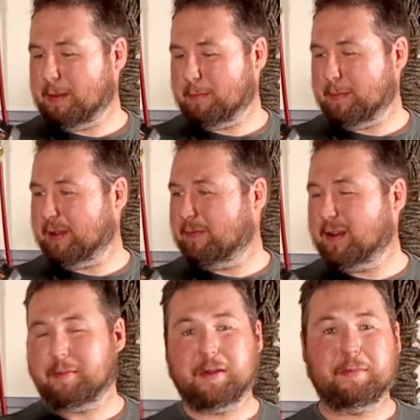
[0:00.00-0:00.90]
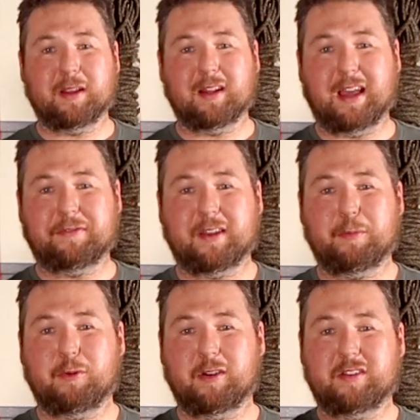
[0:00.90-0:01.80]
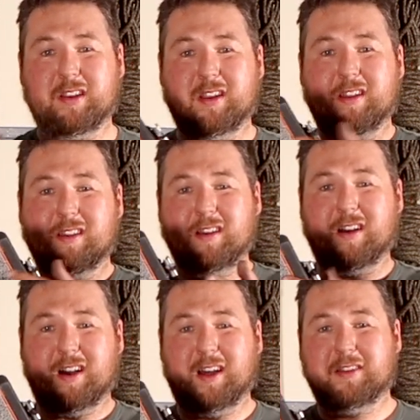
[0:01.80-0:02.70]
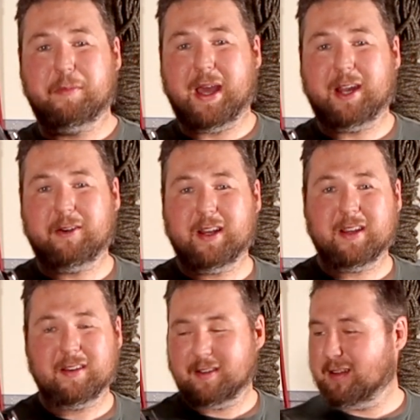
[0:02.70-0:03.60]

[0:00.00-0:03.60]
People make fun of me, but lifetime warranty on the battery.